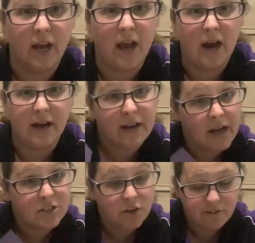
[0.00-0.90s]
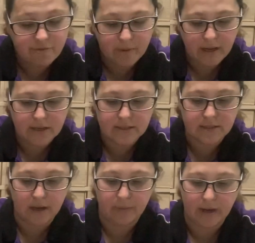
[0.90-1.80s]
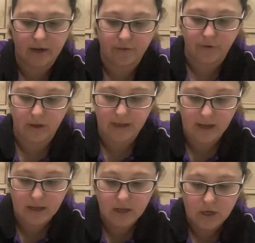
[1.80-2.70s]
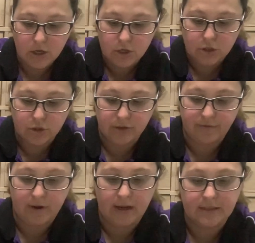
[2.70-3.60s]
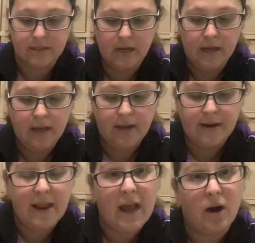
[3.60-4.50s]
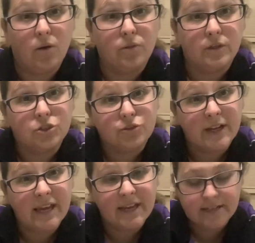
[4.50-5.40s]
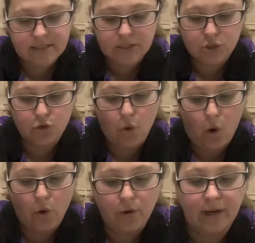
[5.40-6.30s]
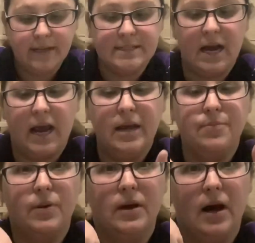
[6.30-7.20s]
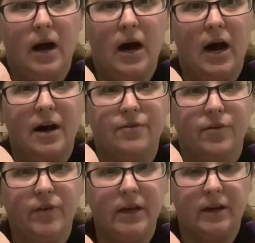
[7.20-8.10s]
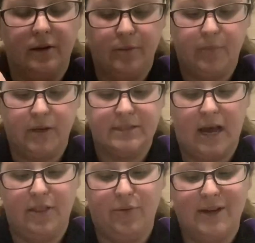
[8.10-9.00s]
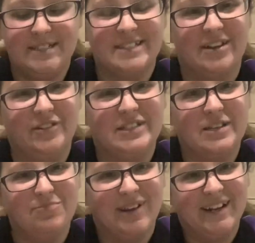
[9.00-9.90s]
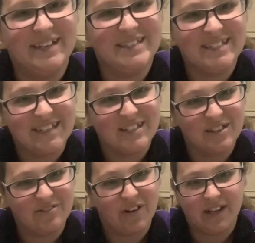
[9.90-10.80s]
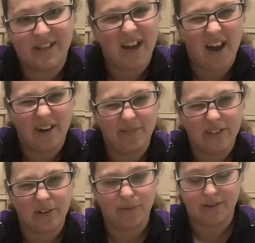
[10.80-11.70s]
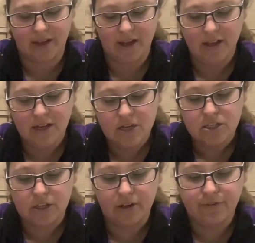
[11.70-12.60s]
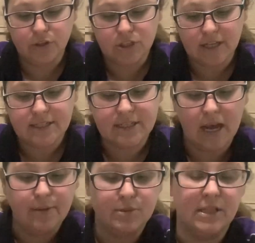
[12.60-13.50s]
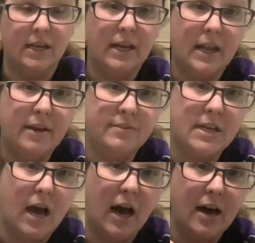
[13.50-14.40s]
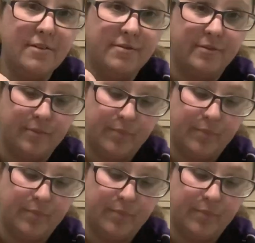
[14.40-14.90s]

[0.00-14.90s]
our cut off bit that we cut off earlier to the front. Now, the trick is to only tape half of it, because otherwise it's going to completely stick to the front of the card, and we don't want that. So if you just tape to the left half,